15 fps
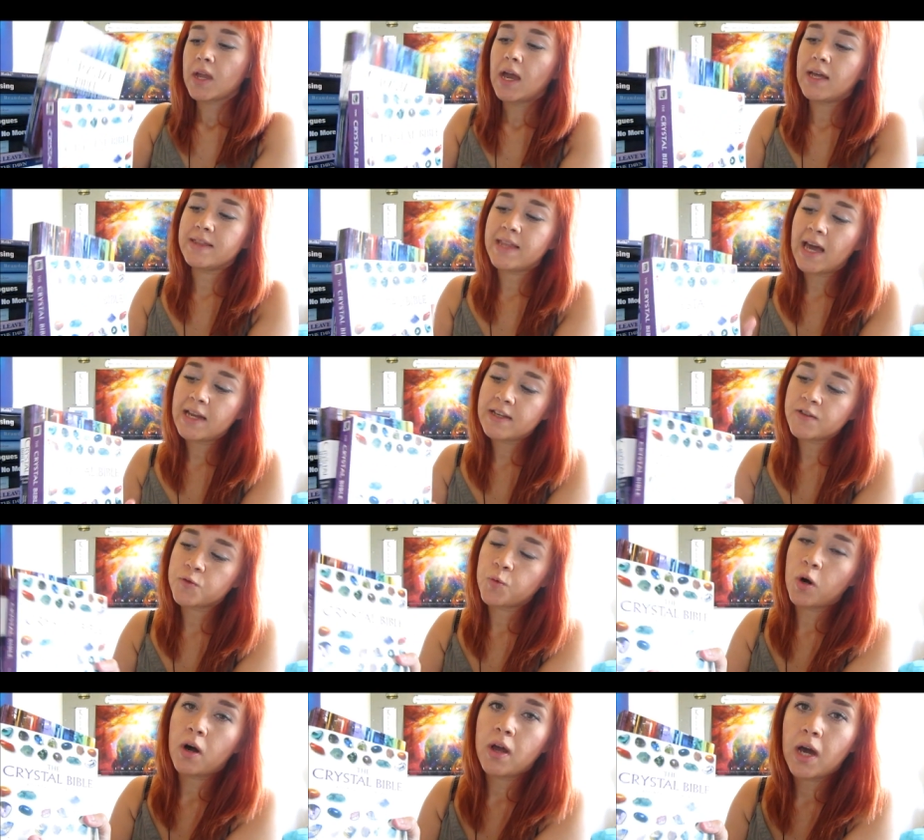and that is
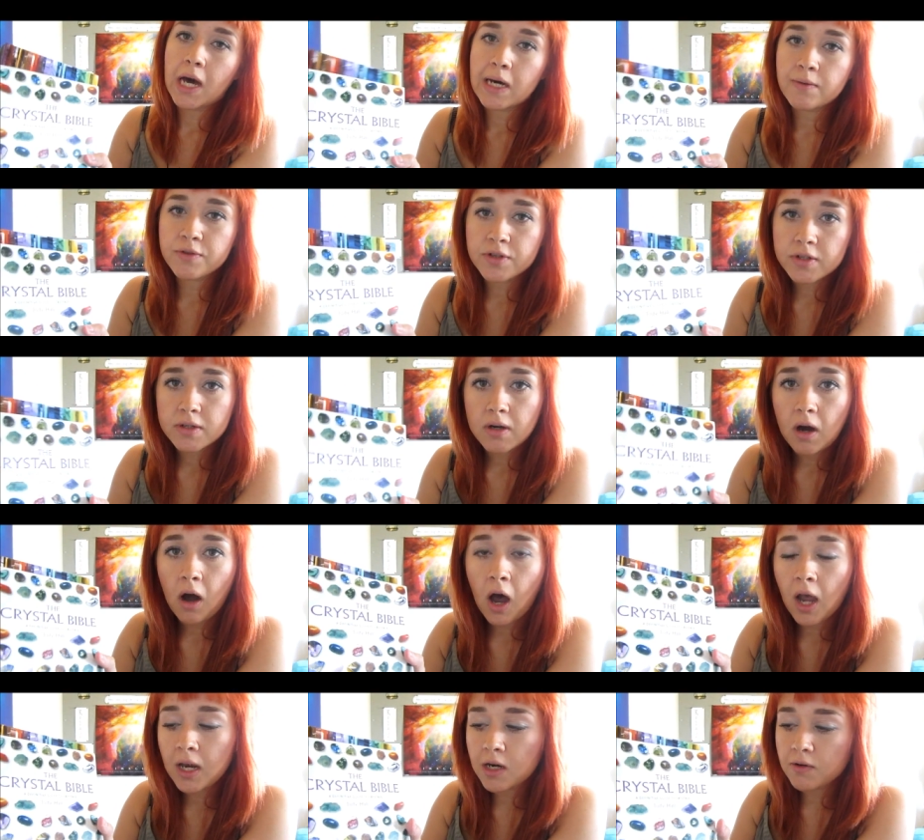why I would
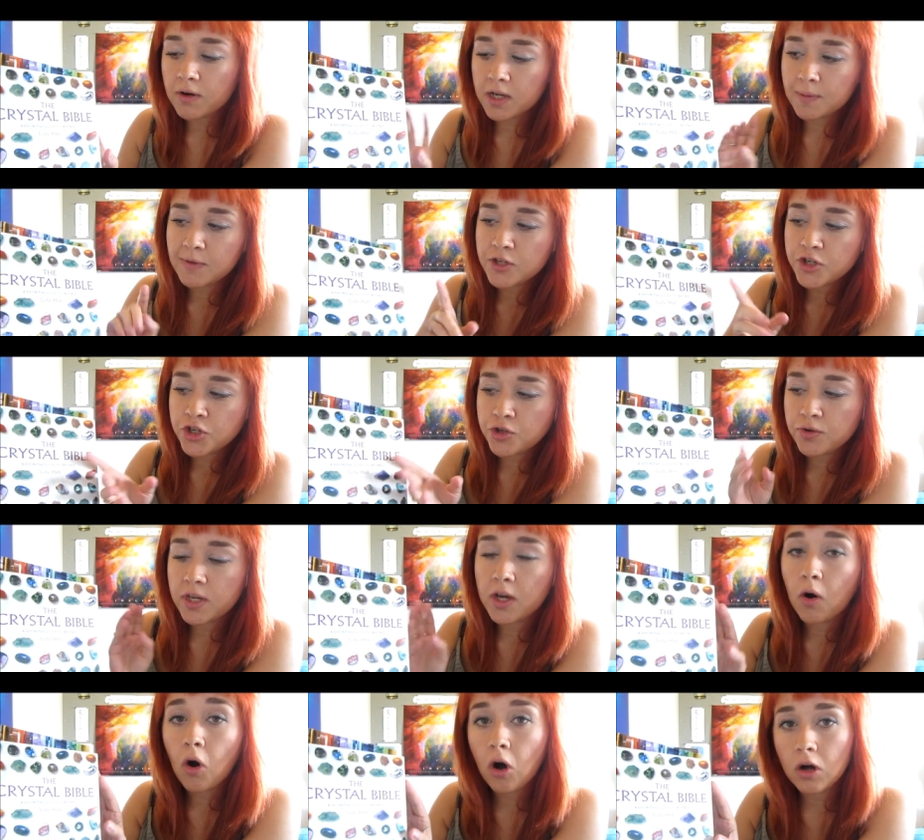highly recommend Judy
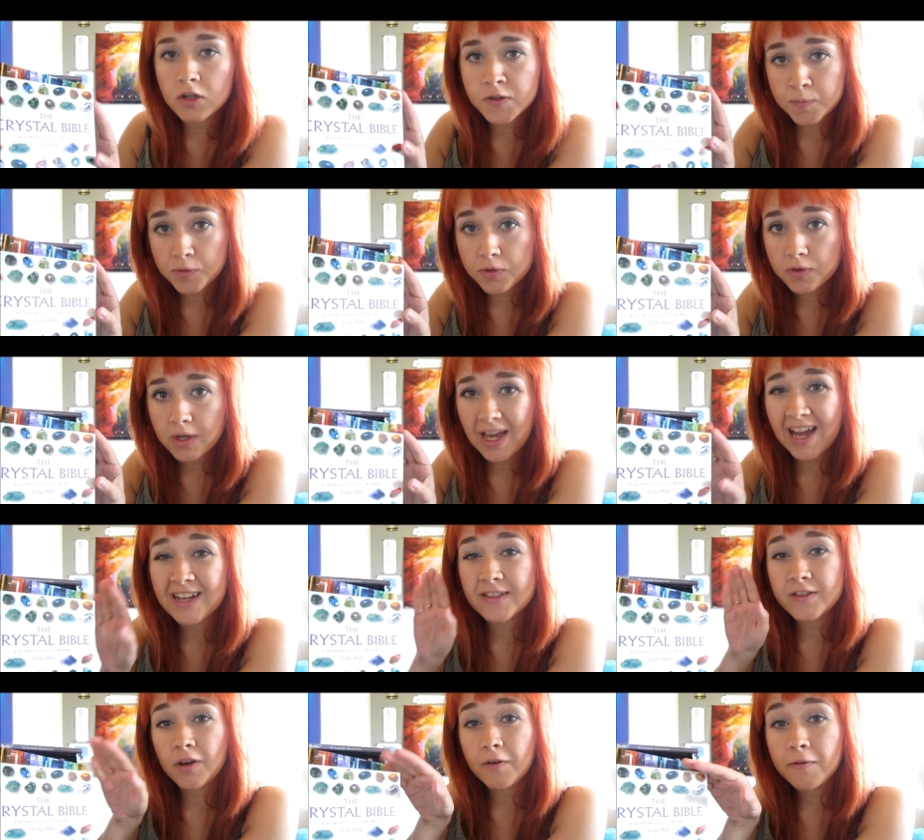Hall's book
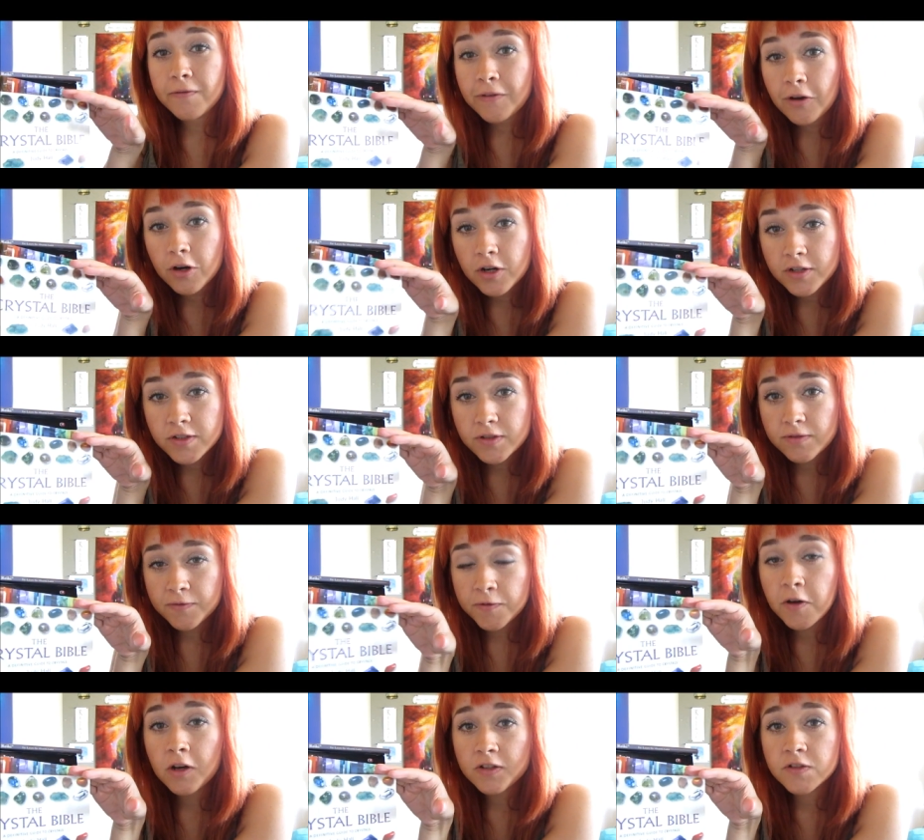as your first
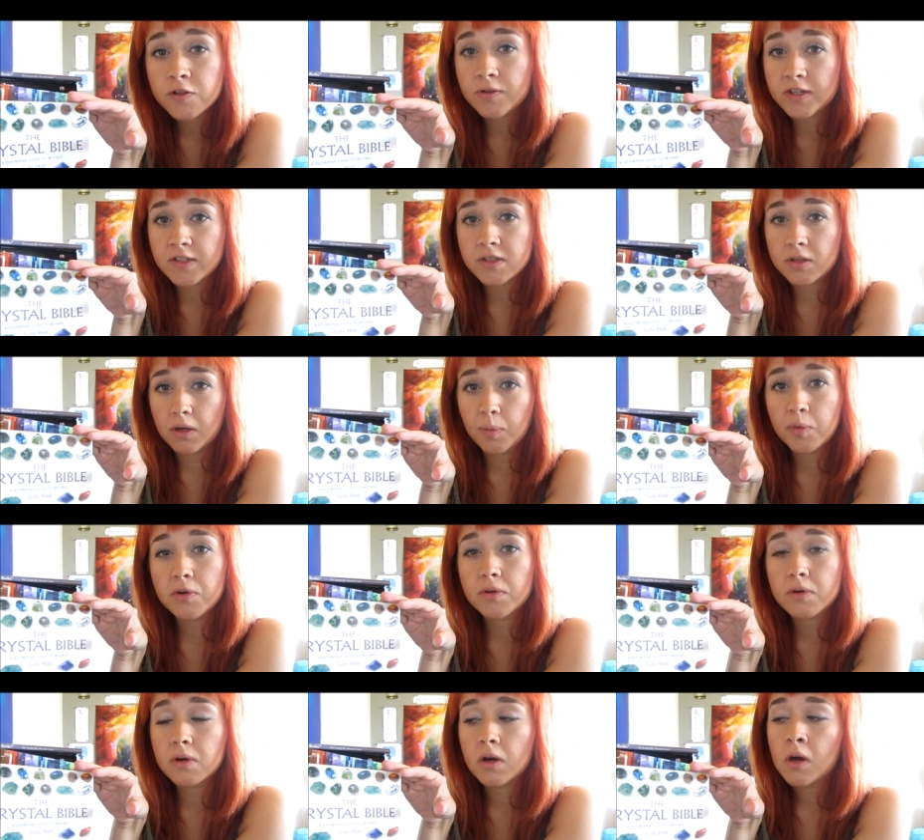first crystal
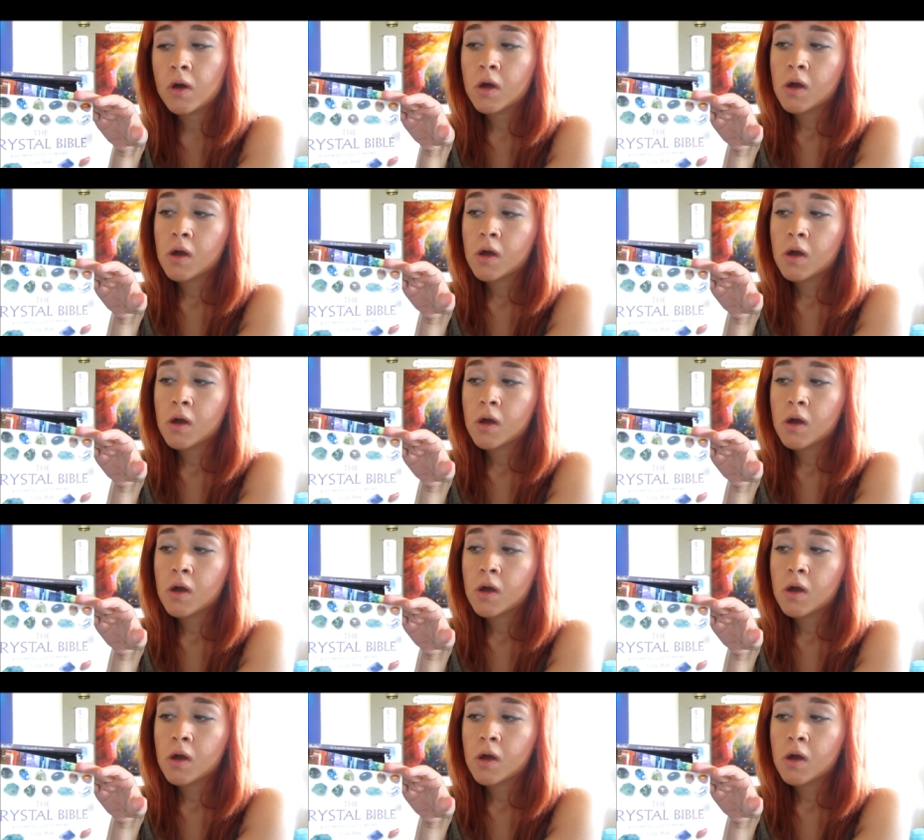book